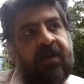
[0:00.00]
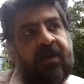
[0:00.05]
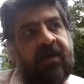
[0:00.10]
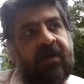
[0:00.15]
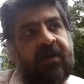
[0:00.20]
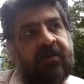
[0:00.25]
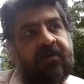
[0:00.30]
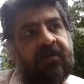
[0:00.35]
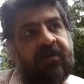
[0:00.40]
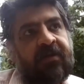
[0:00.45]

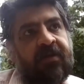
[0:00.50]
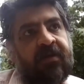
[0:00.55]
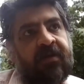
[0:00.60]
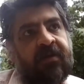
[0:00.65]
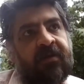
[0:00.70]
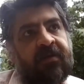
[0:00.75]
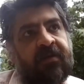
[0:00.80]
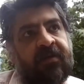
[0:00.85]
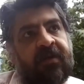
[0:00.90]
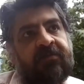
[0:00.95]
and
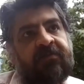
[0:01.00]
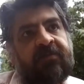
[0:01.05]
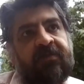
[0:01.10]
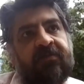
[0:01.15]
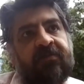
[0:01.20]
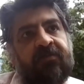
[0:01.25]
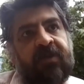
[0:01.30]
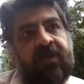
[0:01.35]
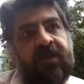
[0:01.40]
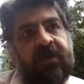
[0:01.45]

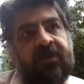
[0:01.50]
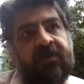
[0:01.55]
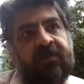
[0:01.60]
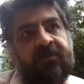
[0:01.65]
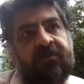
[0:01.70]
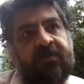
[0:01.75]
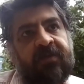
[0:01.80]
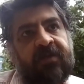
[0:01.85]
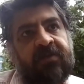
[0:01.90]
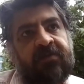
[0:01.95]
even
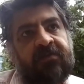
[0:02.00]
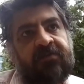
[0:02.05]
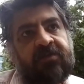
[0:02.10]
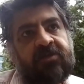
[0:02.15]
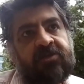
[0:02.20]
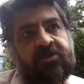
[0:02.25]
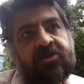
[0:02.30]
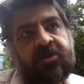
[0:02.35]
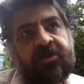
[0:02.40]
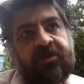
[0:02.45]

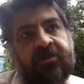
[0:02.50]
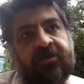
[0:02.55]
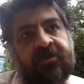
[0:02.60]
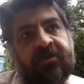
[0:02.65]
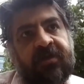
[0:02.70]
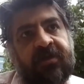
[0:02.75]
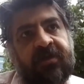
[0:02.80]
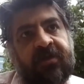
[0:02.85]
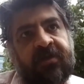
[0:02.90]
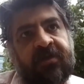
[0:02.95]
we
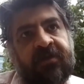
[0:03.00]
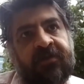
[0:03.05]
shared